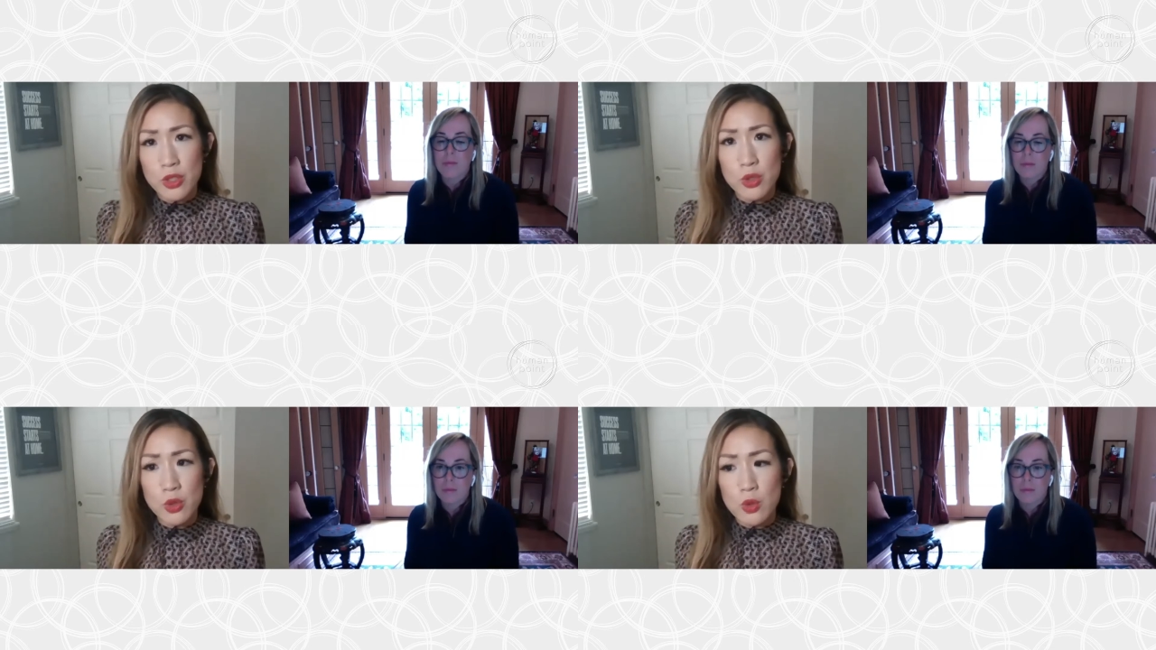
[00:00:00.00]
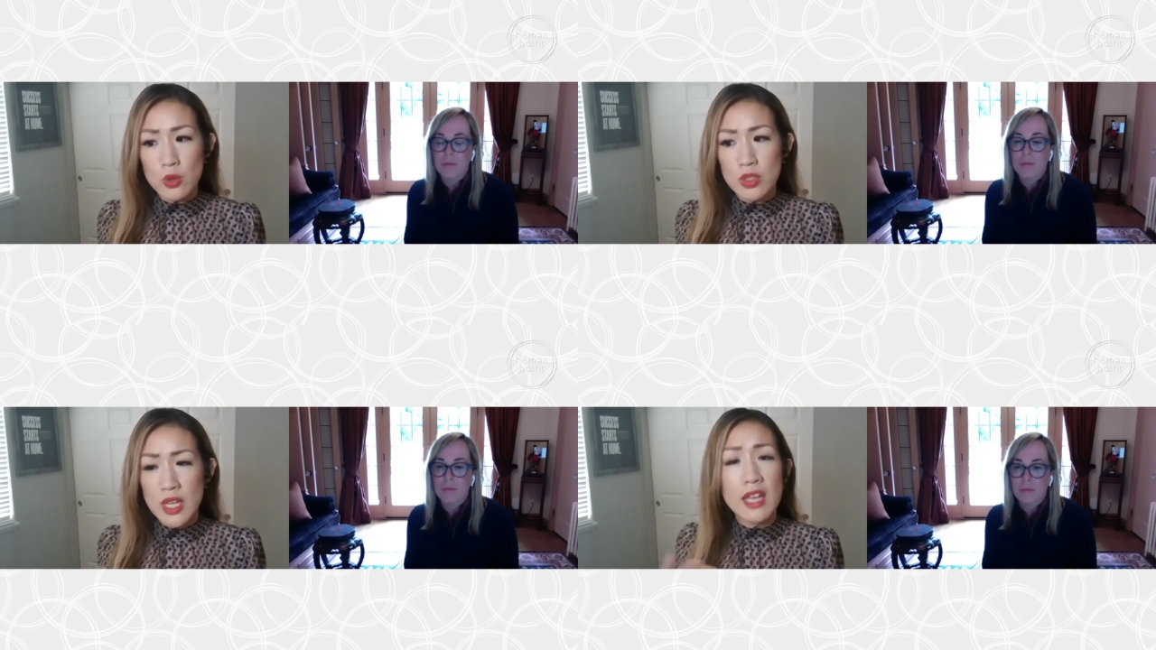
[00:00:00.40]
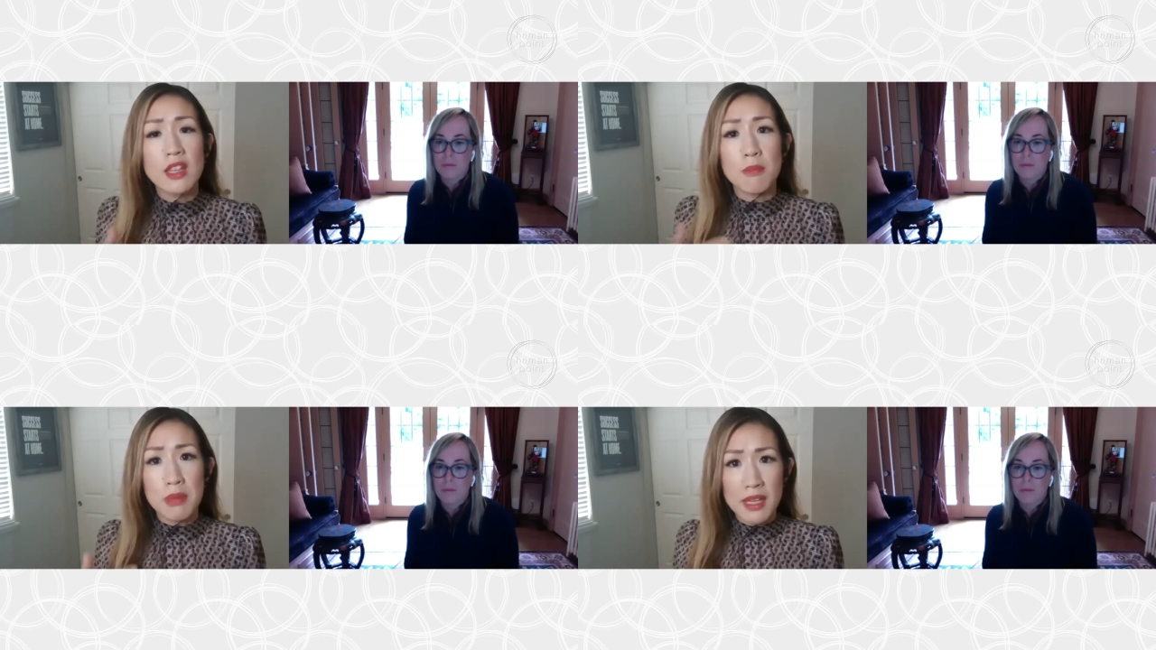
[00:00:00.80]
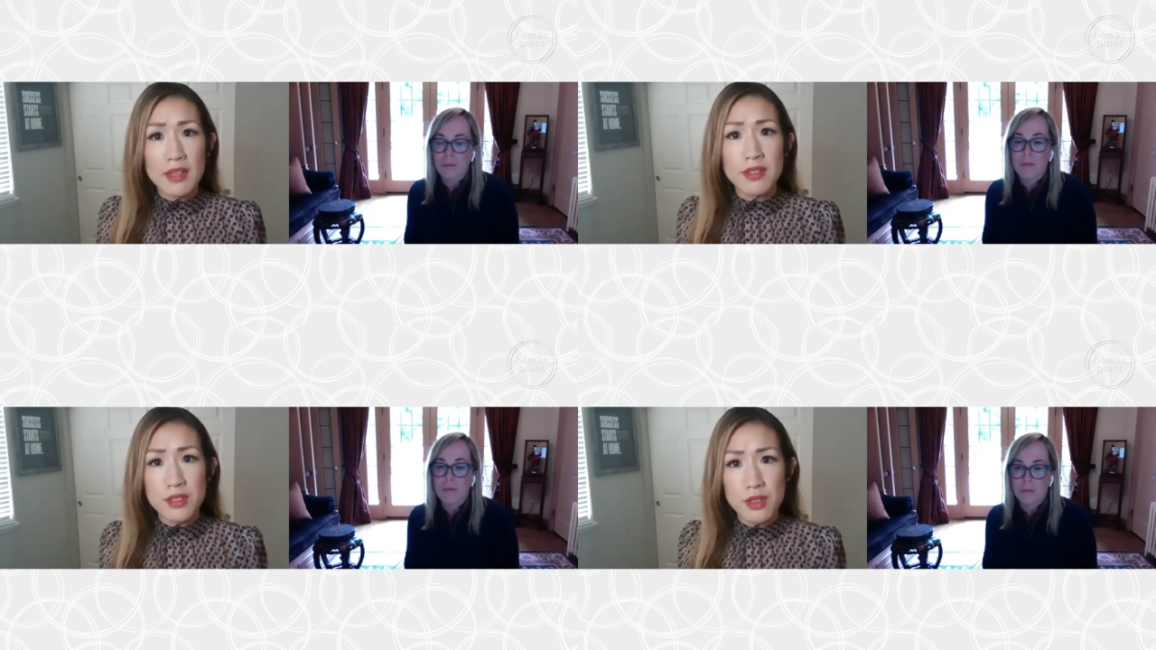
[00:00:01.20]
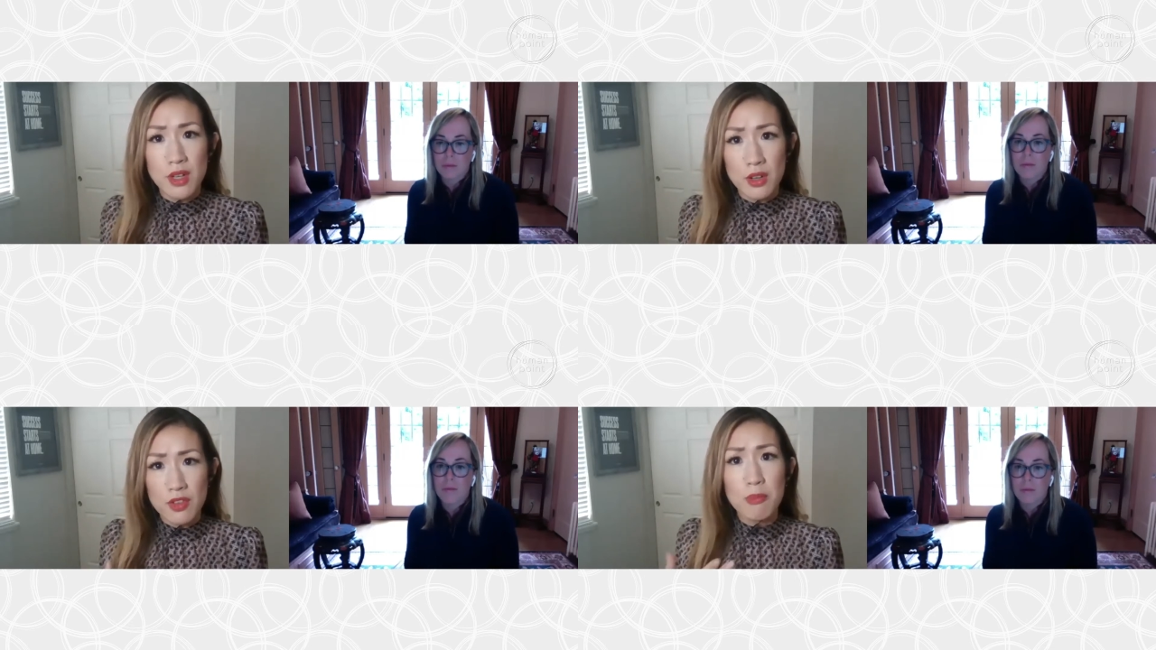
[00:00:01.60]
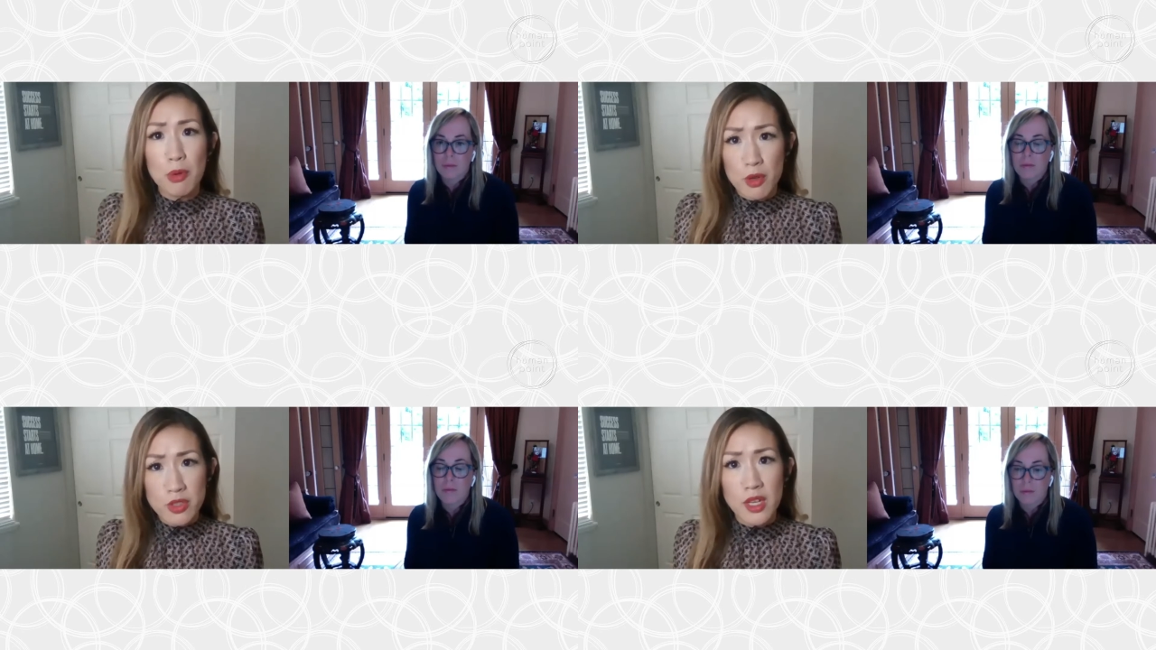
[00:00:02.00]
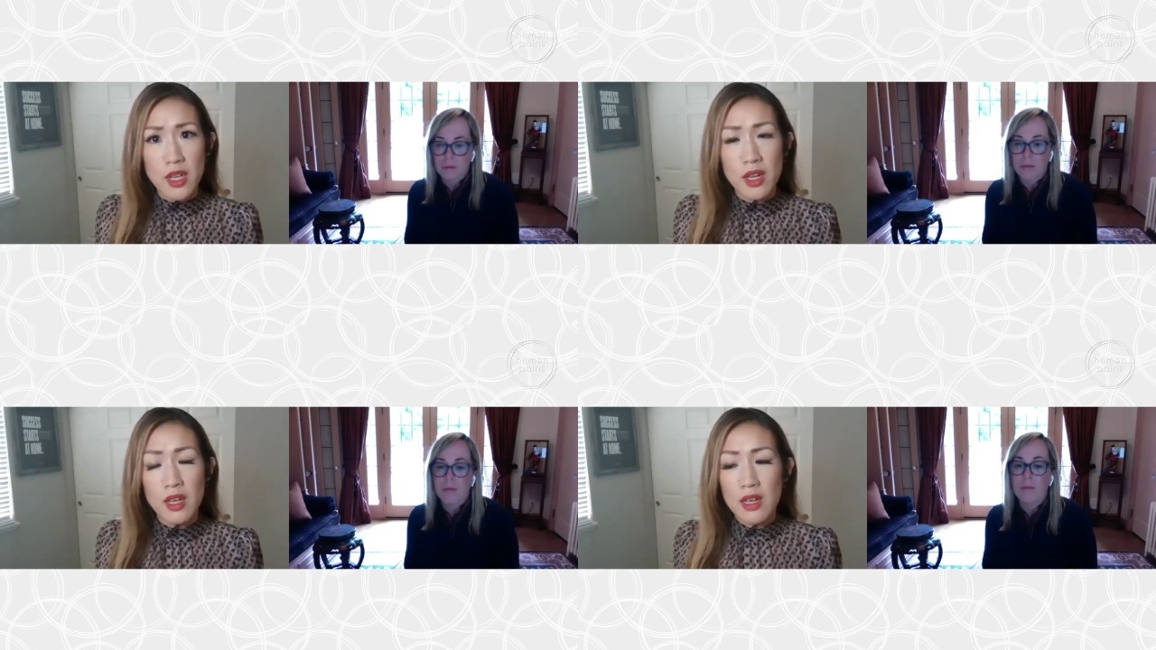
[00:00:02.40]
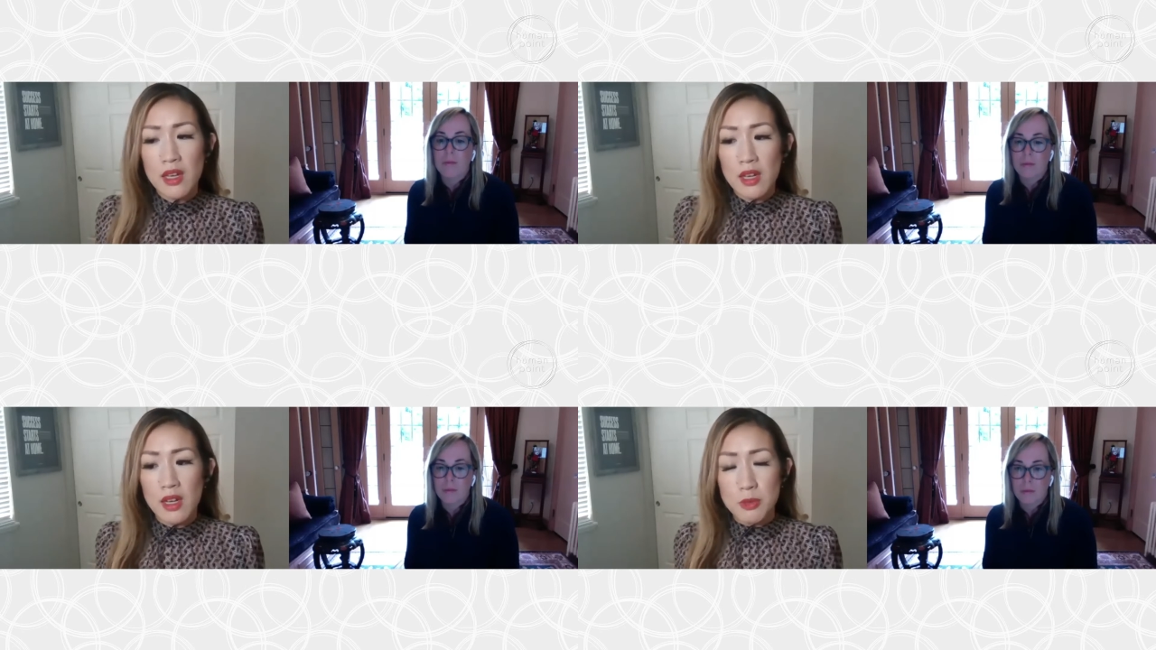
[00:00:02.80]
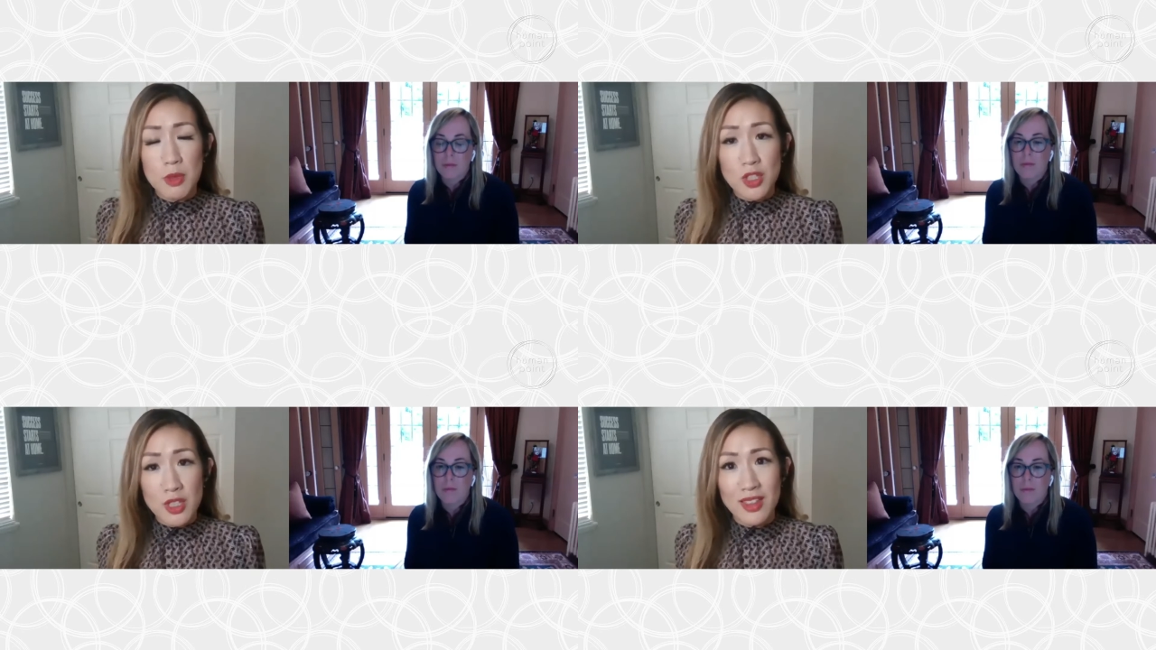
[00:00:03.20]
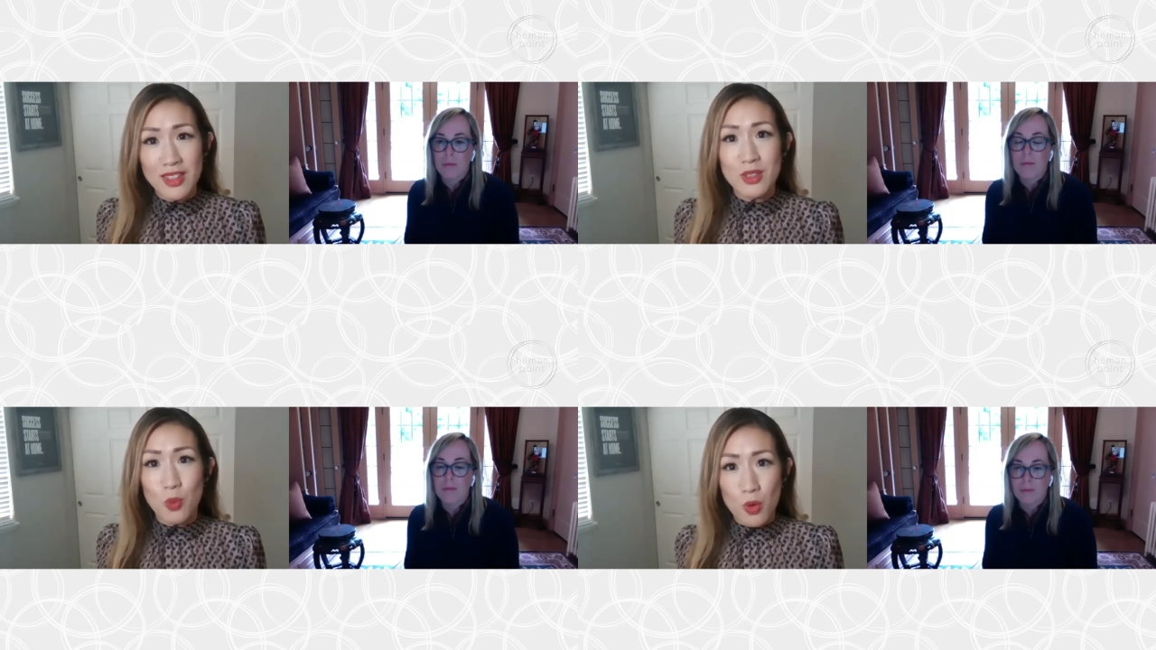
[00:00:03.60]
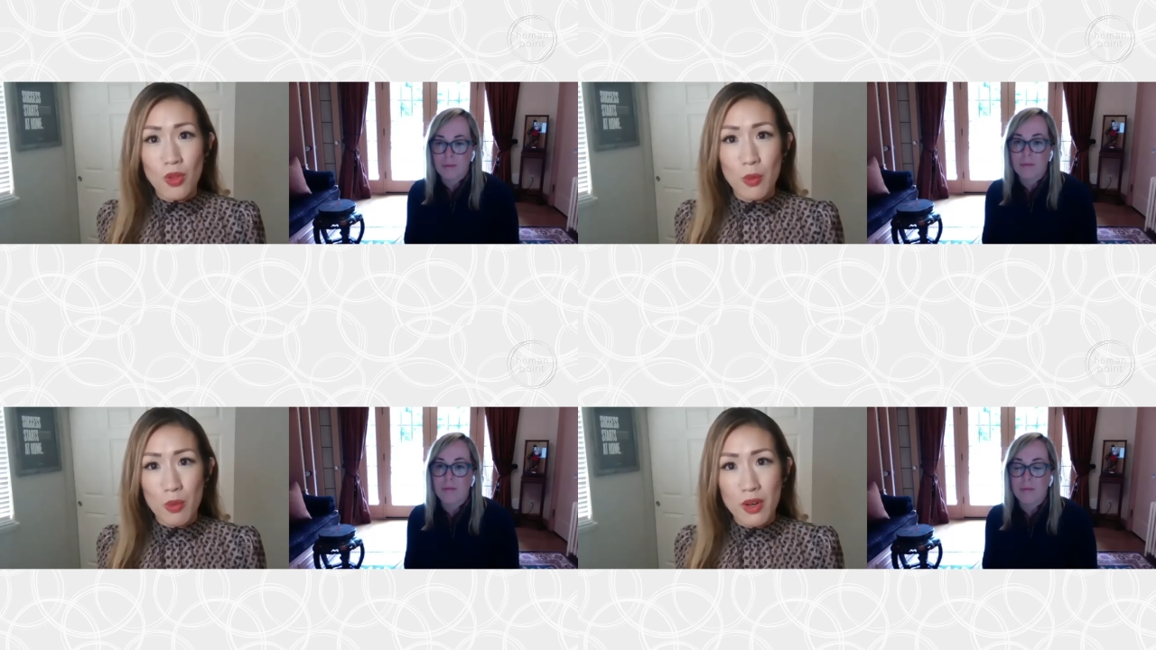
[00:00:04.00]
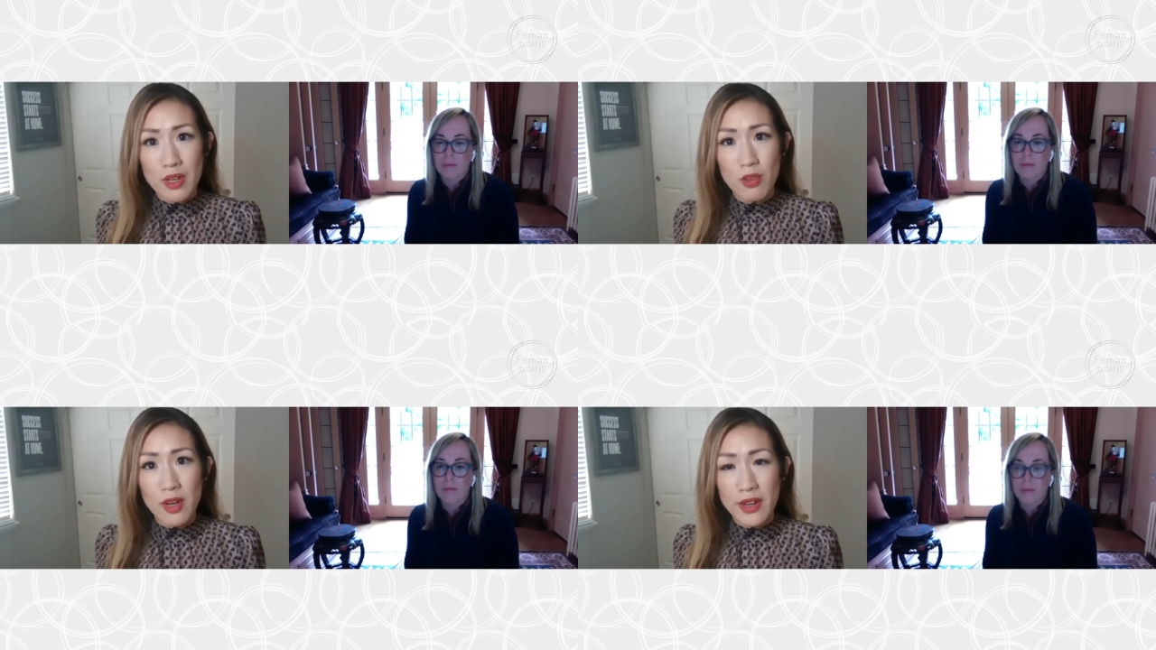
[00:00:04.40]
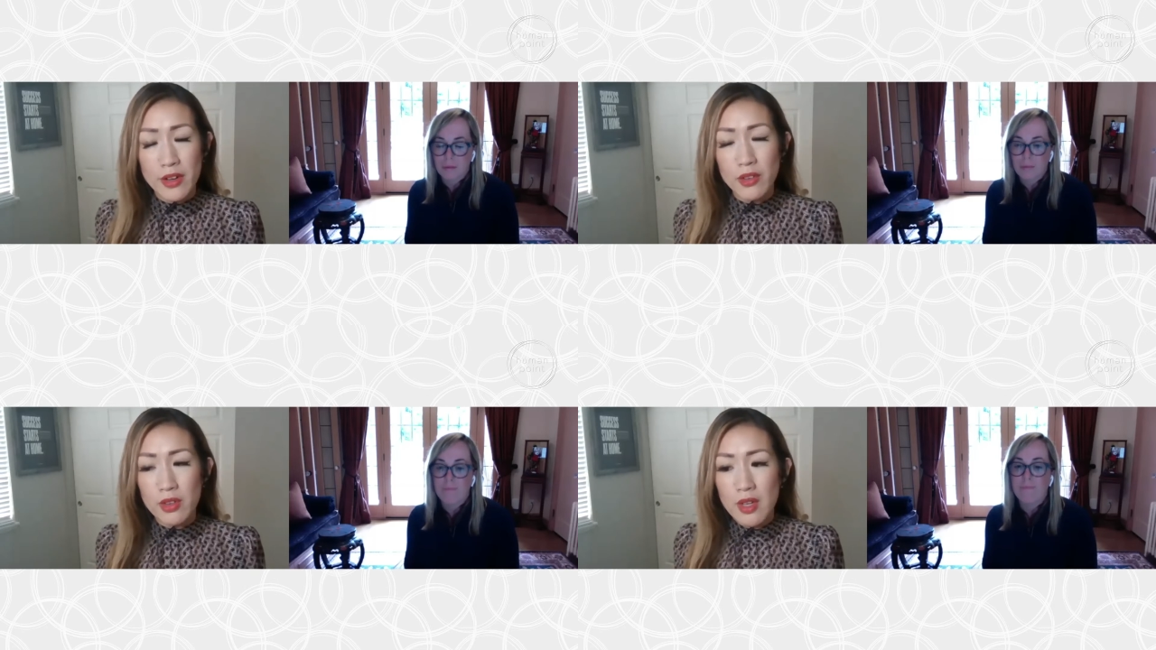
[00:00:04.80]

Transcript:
Speaker 1: to take the place of in person, especially in this world that we're in right now.